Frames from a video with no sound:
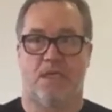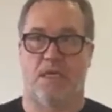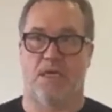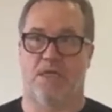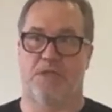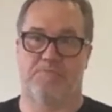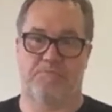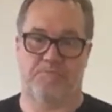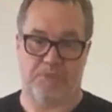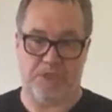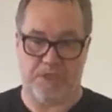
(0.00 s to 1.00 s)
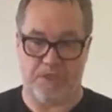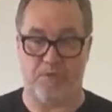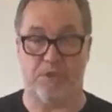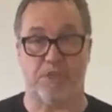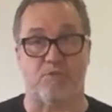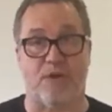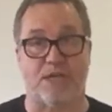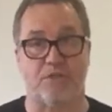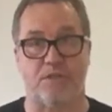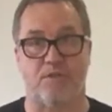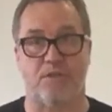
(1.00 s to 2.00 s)
into a
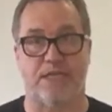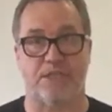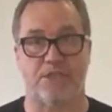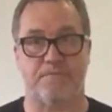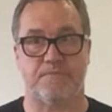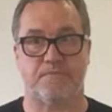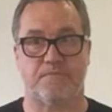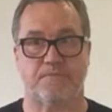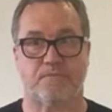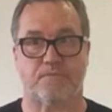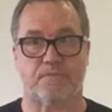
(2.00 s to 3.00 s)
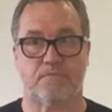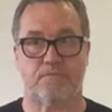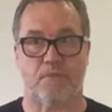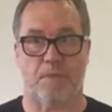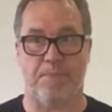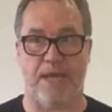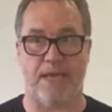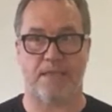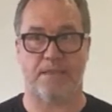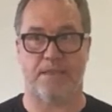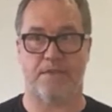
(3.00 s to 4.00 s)
structural connection,
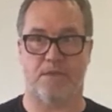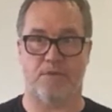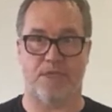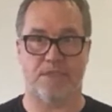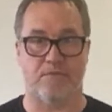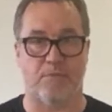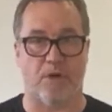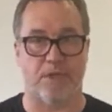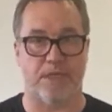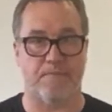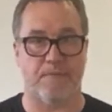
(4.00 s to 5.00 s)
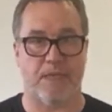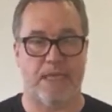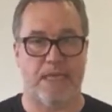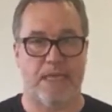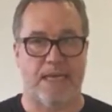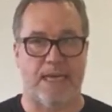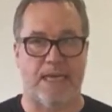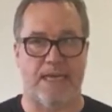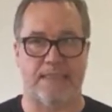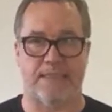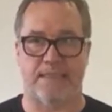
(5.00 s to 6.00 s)
back and the rest of the body.
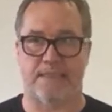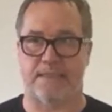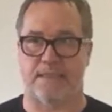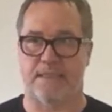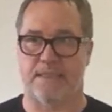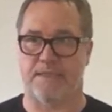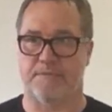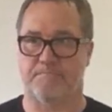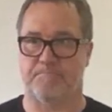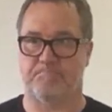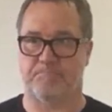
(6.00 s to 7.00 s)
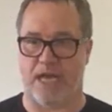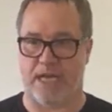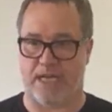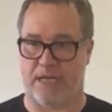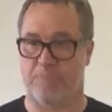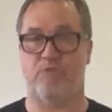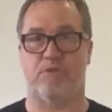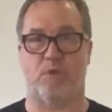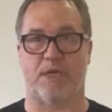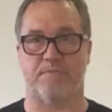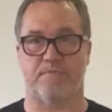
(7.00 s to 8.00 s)
And I can move in
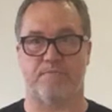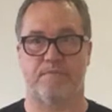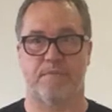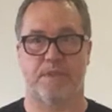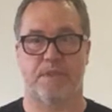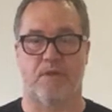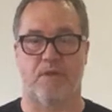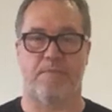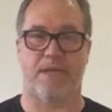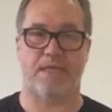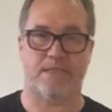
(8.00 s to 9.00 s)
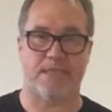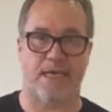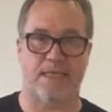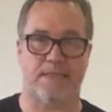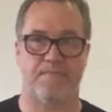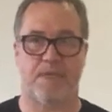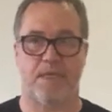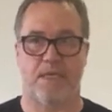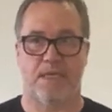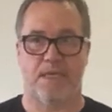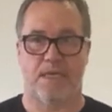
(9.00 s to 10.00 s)
one. On the mental side,
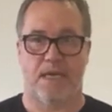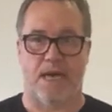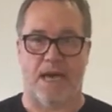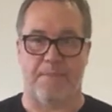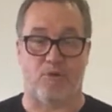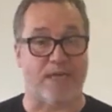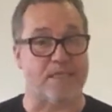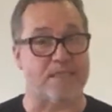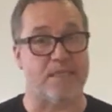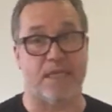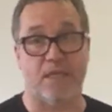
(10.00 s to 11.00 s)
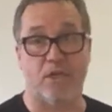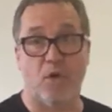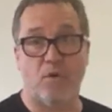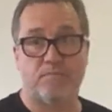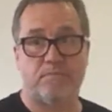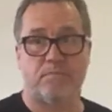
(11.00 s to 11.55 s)
I practice letting go,